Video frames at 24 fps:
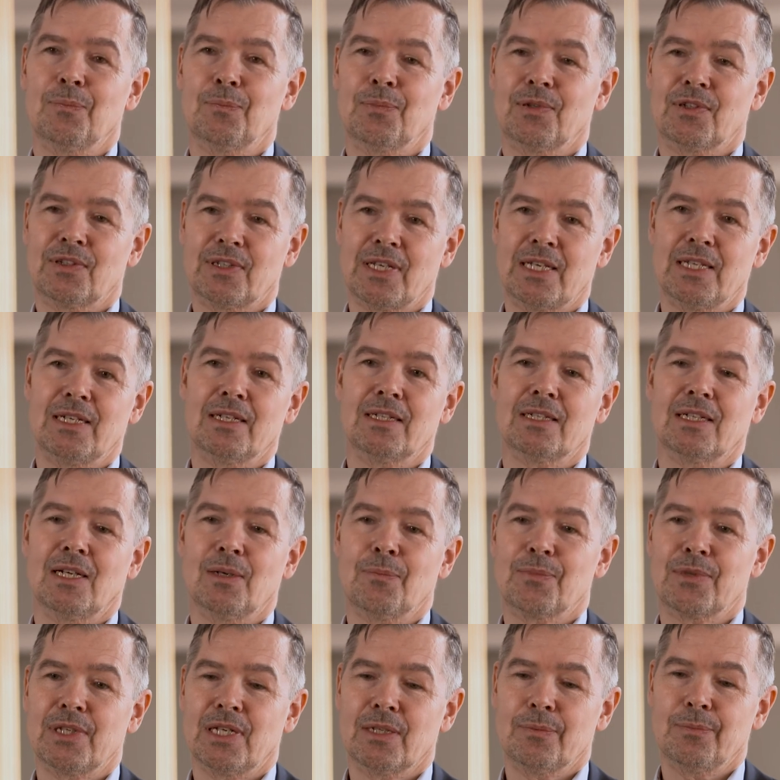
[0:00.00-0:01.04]
scaling
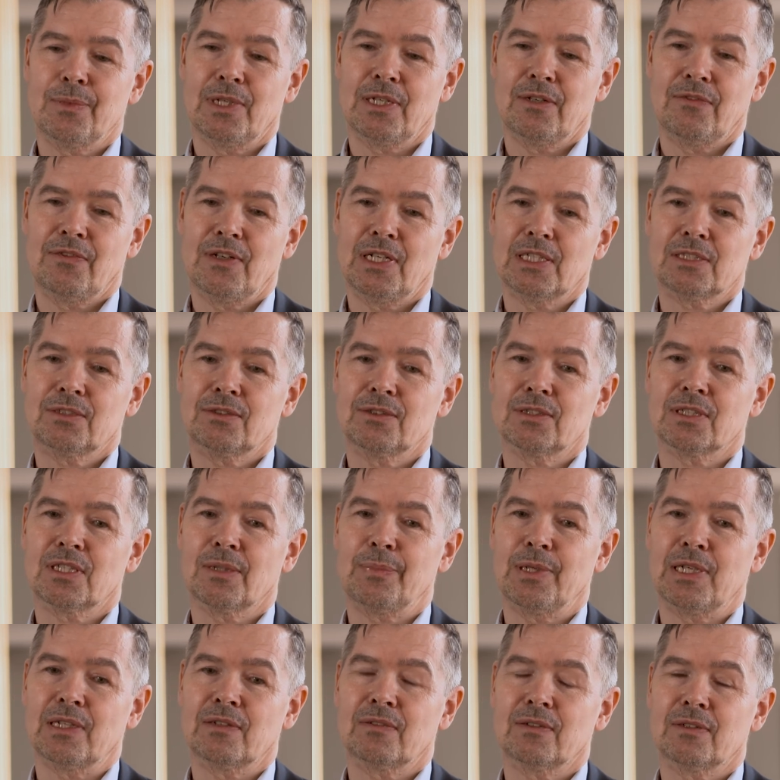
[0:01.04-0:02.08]
up that manufacturing
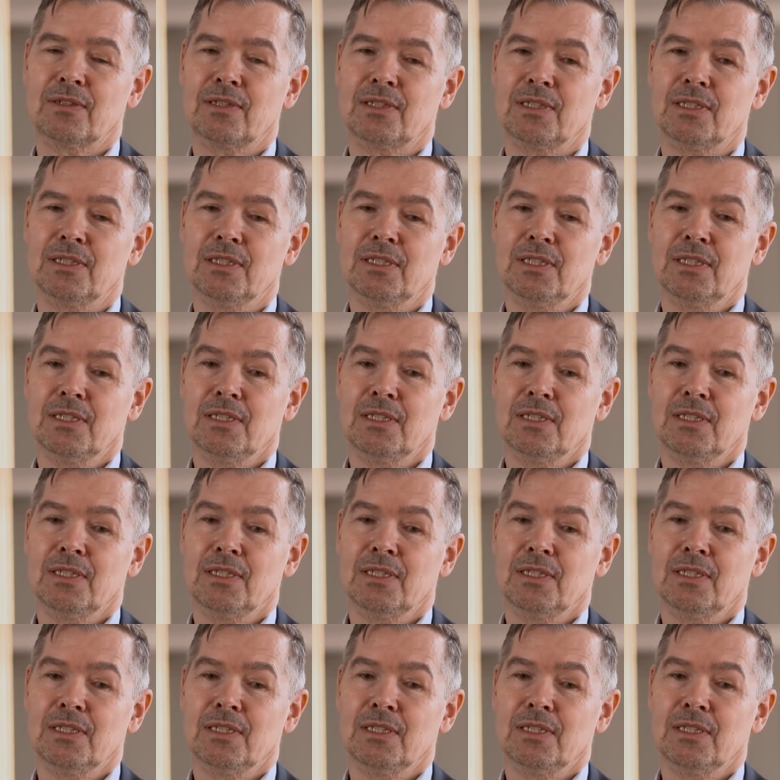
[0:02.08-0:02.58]
capacity